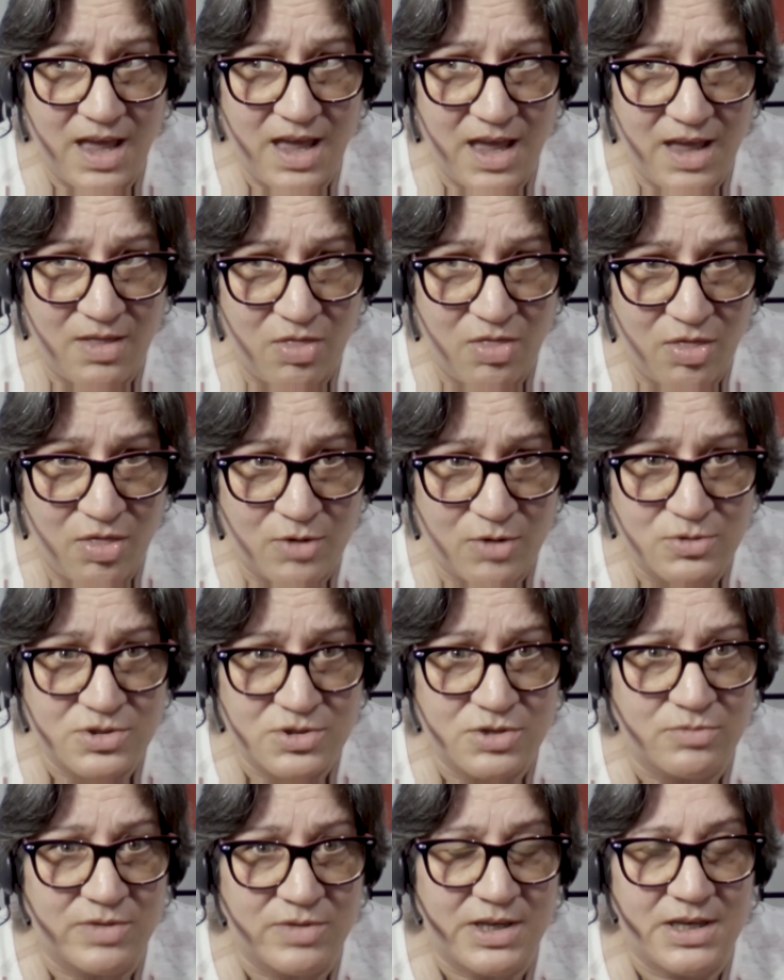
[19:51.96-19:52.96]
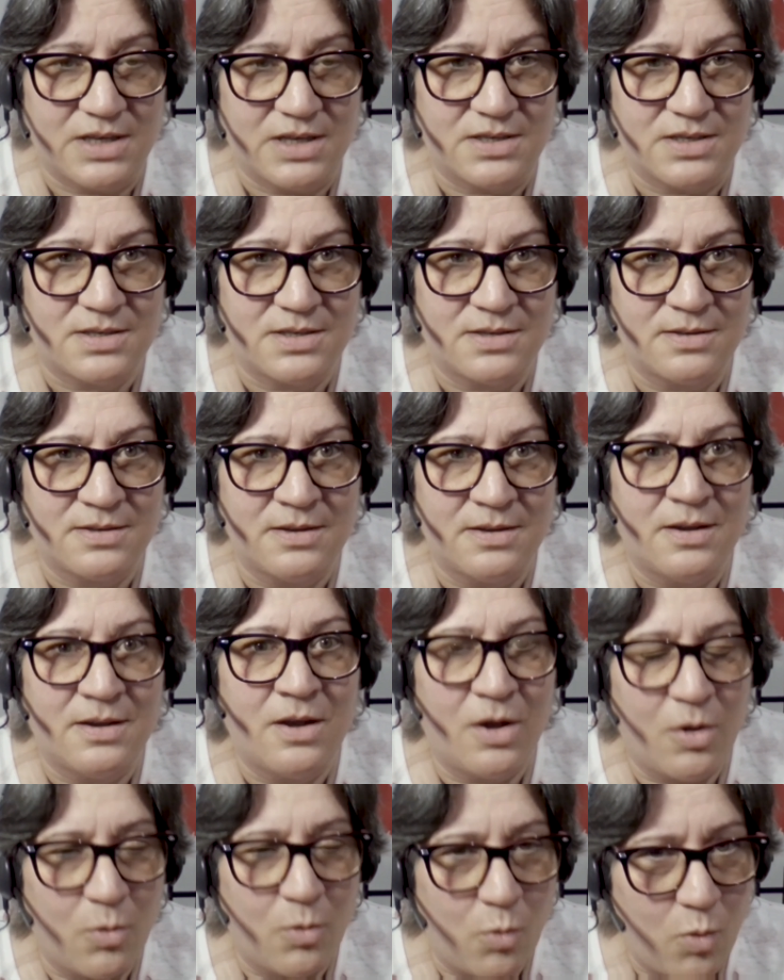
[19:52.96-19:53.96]
in those arenas.
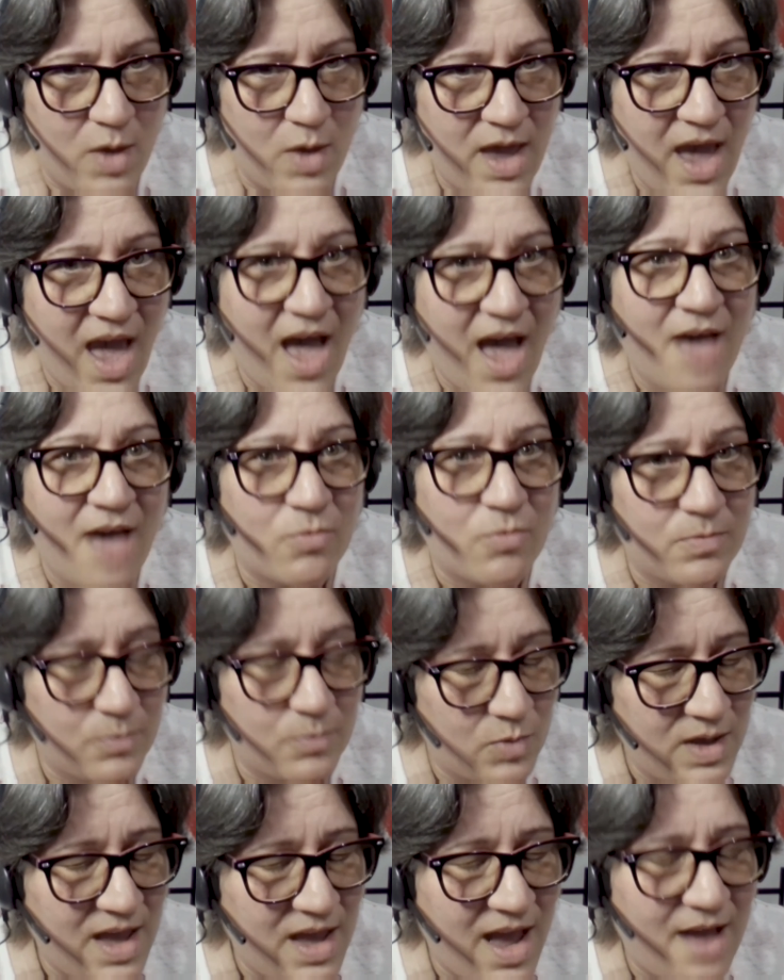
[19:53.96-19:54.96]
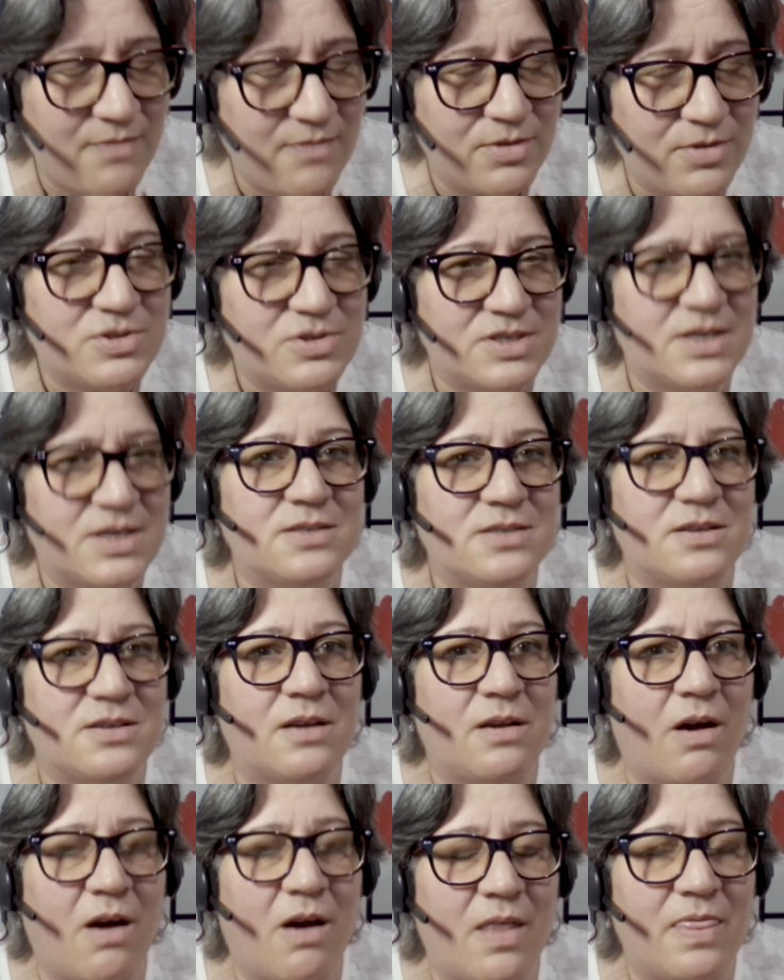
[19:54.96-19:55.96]
We have those things
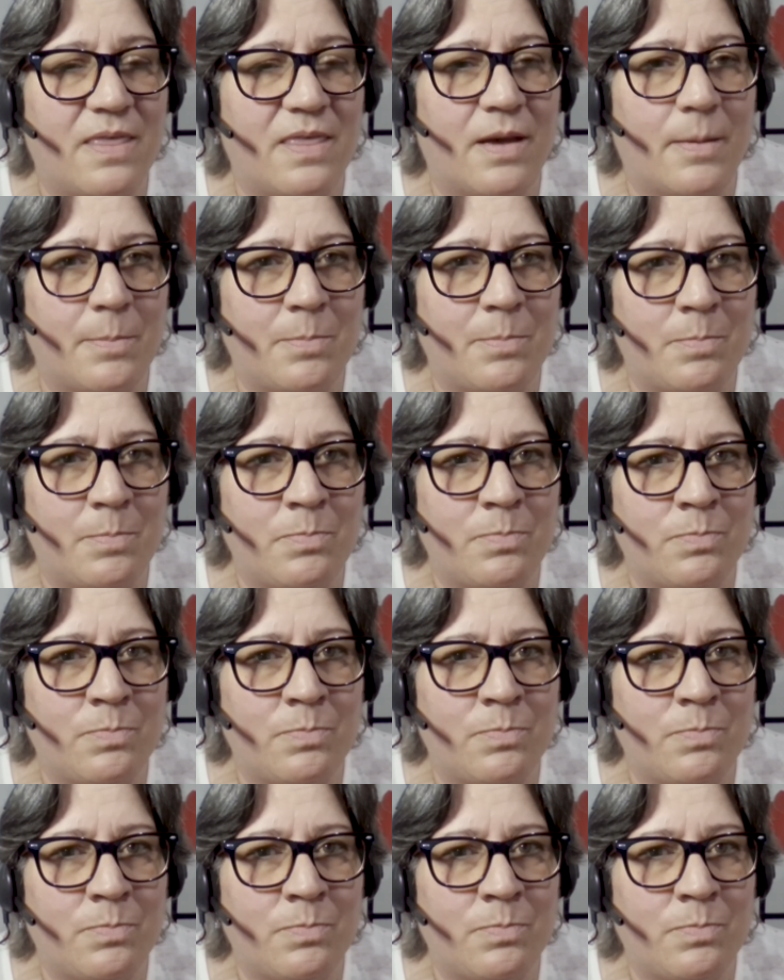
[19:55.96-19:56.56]
on them.